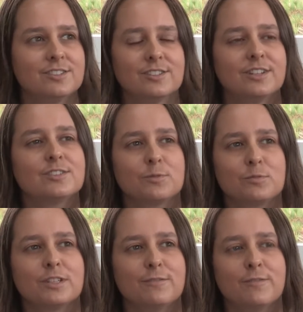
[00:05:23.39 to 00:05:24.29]
it's a
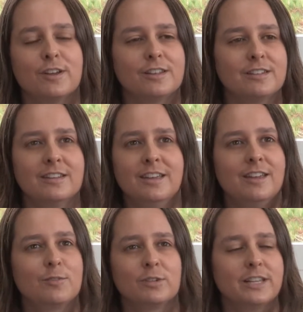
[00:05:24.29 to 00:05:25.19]
really fun
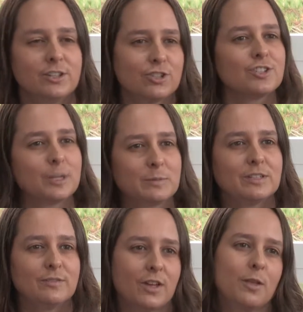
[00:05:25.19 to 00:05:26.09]
relationship to
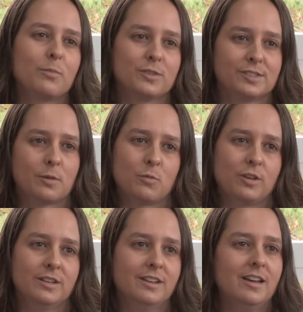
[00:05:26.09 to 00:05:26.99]
develop with someone.